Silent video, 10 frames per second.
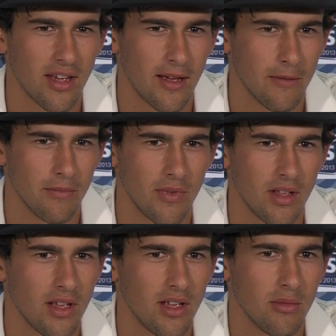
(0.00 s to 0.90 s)
um,
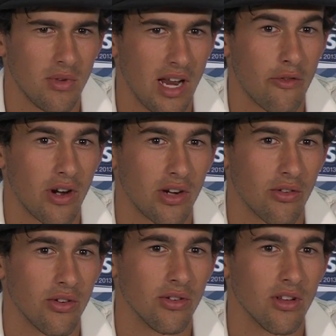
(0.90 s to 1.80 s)
but everyone
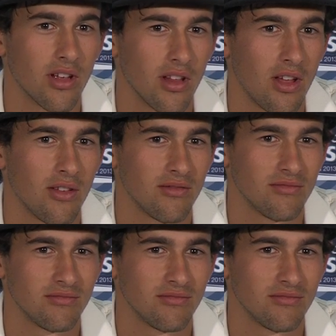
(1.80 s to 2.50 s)
grew a lot